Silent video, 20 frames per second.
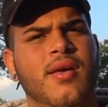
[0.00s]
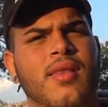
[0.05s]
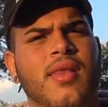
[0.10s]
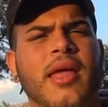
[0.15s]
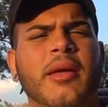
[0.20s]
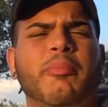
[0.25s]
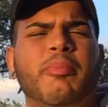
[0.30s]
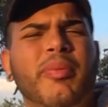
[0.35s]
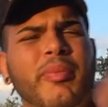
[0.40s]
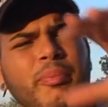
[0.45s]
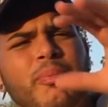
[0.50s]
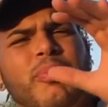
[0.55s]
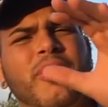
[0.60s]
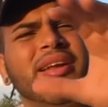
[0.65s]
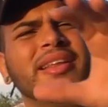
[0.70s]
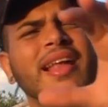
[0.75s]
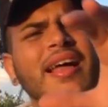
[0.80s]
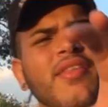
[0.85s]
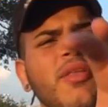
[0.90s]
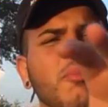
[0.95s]
Like,
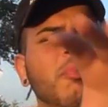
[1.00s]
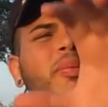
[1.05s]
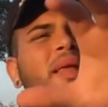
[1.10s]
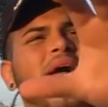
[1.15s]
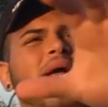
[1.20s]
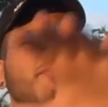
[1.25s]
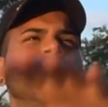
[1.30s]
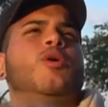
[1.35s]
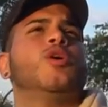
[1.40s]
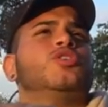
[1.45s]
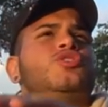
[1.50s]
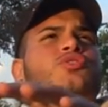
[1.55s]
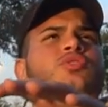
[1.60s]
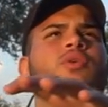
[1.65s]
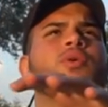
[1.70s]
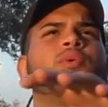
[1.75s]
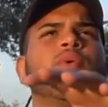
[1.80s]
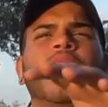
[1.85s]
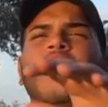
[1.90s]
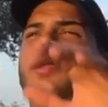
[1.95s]
bring down the black bars
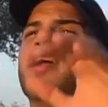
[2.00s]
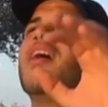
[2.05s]
real quick.